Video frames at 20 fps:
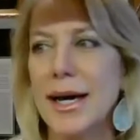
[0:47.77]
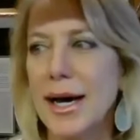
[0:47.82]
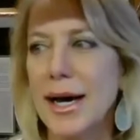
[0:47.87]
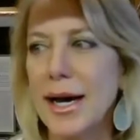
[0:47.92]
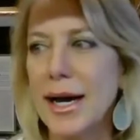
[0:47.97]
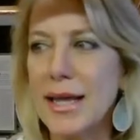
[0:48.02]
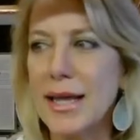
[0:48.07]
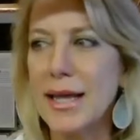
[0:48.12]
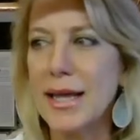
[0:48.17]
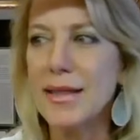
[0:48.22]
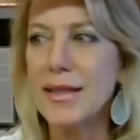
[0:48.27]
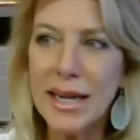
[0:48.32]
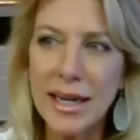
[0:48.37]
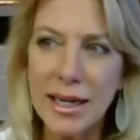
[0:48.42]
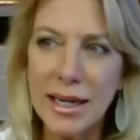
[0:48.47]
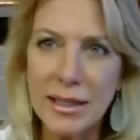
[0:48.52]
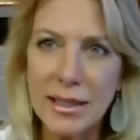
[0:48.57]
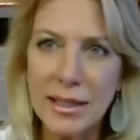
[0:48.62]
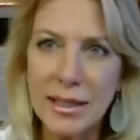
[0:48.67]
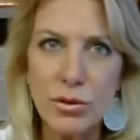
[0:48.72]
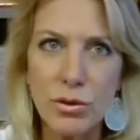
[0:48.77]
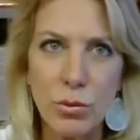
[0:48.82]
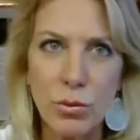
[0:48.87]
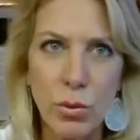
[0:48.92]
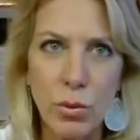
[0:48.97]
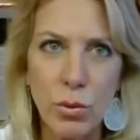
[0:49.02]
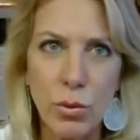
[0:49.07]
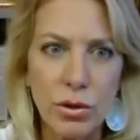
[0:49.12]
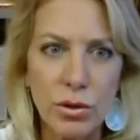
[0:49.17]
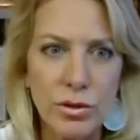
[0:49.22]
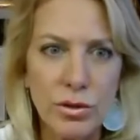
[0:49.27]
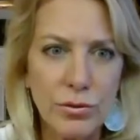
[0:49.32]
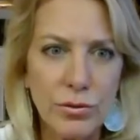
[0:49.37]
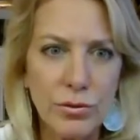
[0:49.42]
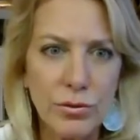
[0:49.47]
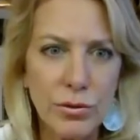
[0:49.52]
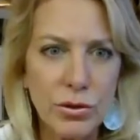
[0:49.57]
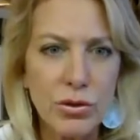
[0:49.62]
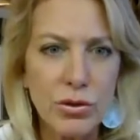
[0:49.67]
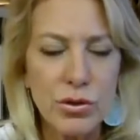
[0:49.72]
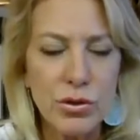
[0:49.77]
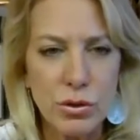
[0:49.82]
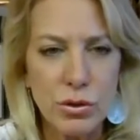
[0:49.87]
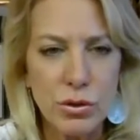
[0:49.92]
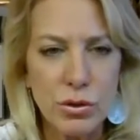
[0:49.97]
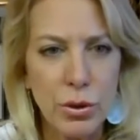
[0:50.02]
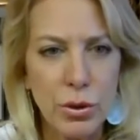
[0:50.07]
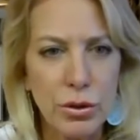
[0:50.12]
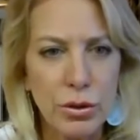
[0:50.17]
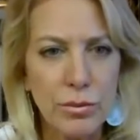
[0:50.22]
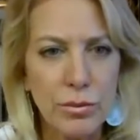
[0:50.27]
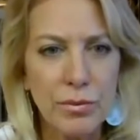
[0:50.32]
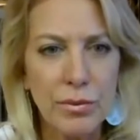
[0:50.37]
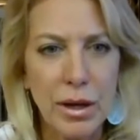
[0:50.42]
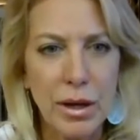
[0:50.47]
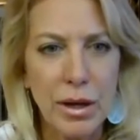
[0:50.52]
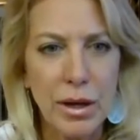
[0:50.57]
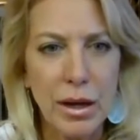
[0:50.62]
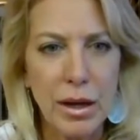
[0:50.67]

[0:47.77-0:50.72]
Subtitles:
And then I got into the world of consumer